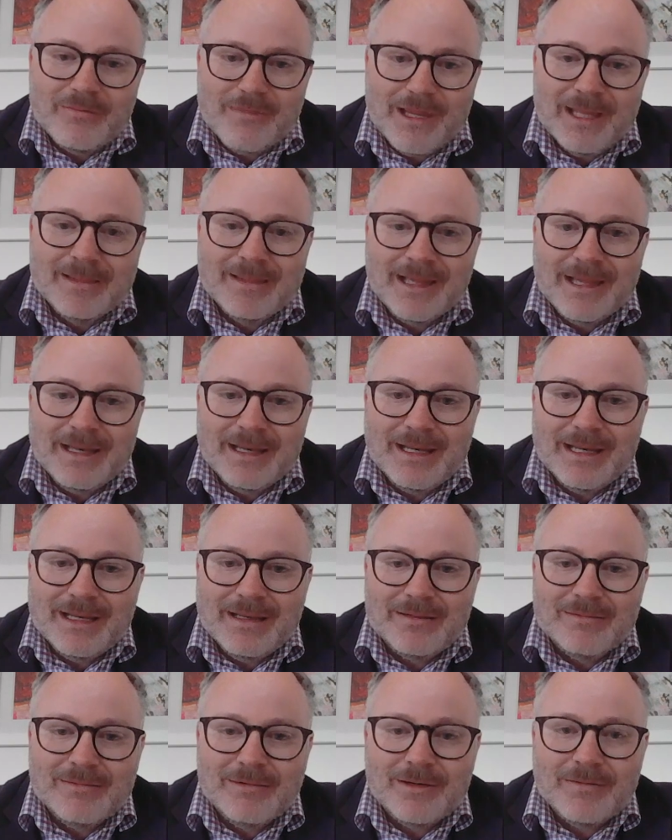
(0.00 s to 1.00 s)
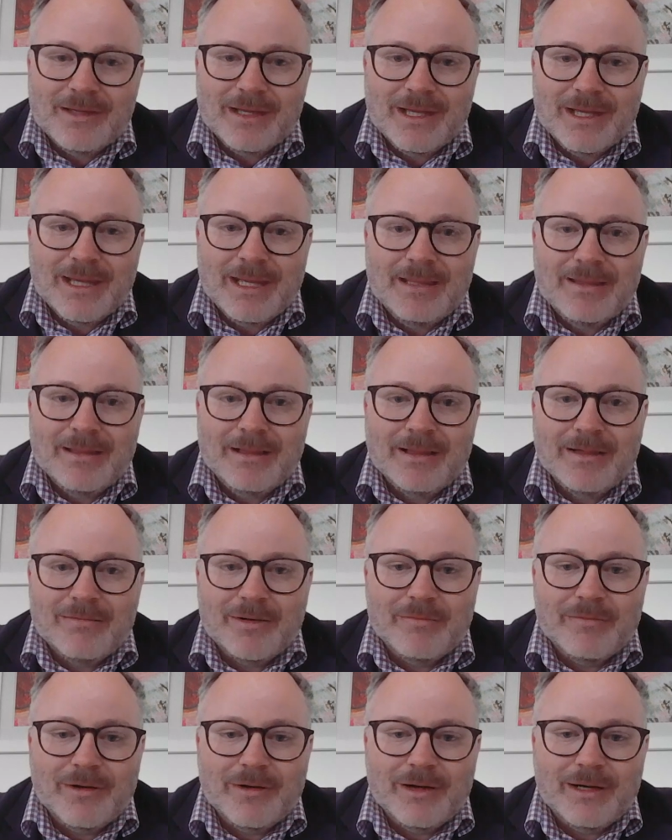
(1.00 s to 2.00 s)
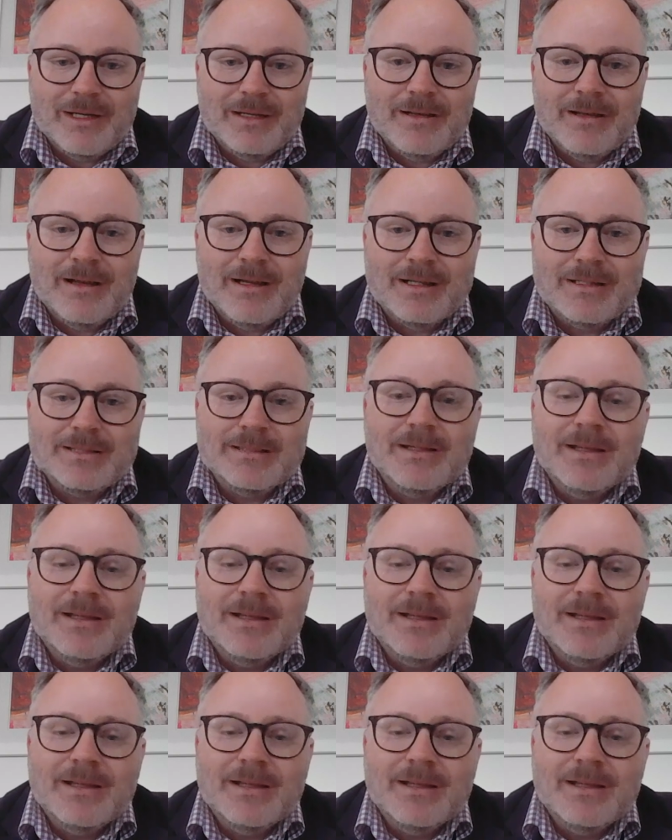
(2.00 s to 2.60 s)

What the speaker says: meet that need is one of the key things we've recognised.